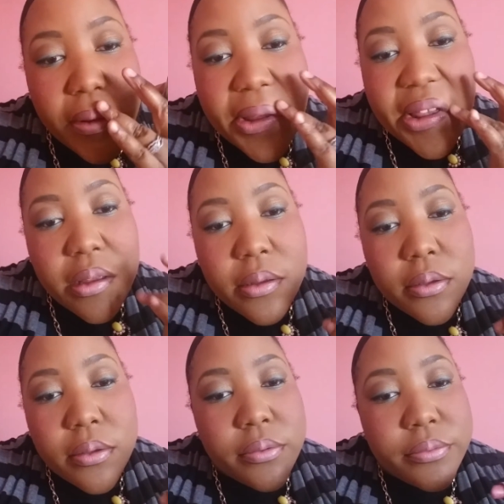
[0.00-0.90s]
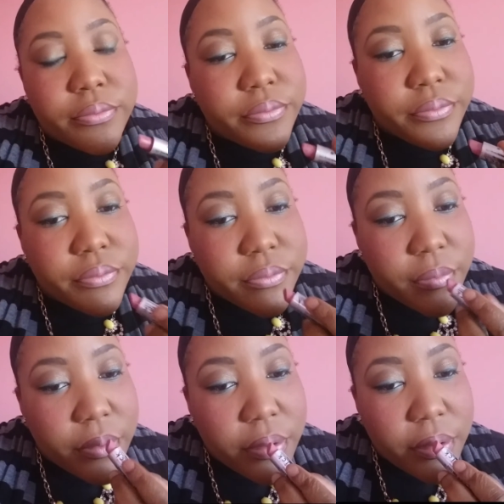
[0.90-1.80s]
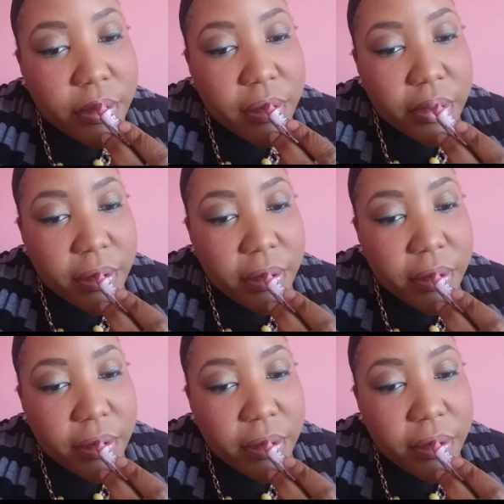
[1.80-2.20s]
And it works fairly well.